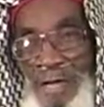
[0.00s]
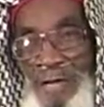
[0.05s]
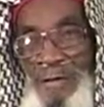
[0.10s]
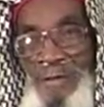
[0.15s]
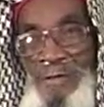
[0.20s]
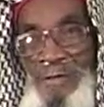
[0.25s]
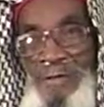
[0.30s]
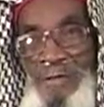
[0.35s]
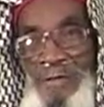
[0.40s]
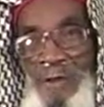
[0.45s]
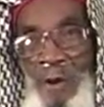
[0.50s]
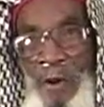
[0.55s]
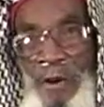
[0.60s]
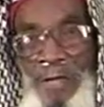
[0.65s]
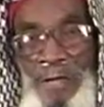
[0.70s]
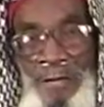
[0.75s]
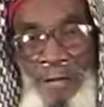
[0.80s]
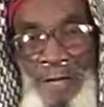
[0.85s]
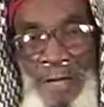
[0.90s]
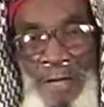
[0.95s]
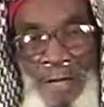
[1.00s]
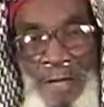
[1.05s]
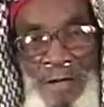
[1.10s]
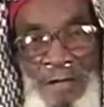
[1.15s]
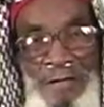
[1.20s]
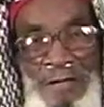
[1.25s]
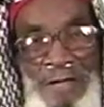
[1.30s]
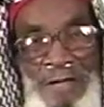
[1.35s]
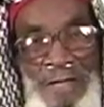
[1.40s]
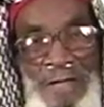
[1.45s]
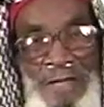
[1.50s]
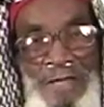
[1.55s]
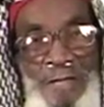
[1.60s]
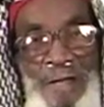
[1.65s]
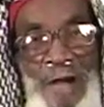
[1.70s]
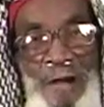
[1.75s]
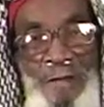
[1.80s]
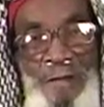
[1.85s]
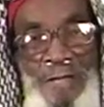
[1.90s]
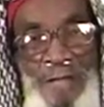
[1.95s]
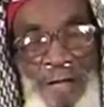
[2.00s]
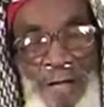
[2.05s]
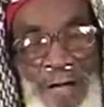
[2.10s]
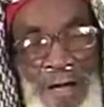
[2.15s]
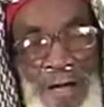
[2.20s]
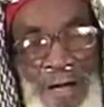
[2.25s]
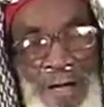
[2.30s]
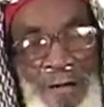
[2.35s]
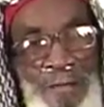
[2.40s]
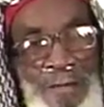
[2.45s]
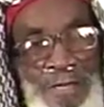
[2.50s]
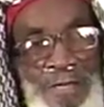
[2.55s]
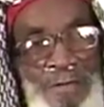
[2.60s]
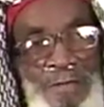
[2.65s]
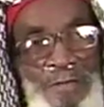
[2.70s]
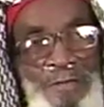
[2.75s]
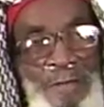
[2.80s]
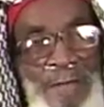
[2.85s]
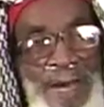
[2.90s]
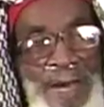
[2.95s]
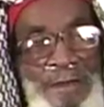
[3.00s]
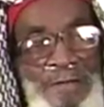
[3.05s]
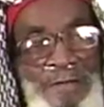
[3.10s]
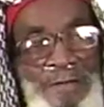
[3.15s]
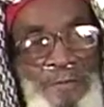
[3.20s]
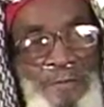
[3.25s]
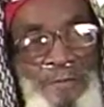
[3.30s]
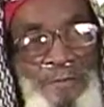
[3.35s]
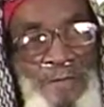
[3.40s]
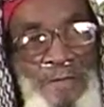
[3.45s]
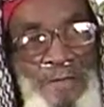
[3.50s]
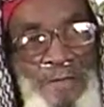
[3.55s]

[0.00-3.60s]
He was sneaking out with her when he was married with